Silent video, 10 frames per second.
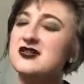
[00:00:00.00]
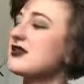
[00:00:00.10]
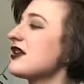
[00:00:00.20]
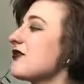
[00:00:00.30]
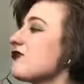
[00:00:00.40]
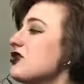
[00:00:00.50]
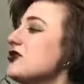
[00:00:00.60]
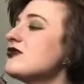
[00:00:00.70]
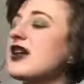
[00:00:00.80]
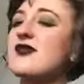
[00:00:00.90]
it's
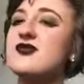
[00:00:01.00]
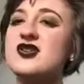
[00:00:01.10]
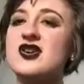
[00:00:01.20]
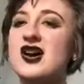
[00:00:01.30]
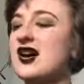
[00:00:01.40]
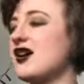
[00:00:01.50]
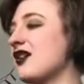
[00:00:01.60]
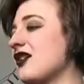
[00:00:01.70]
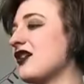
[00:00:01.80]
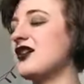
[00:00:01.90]
real leather
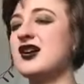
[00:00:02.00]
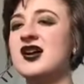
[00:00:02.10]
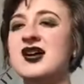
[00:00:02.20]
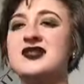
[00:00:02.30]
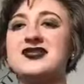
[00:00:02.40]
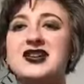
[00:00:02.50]
and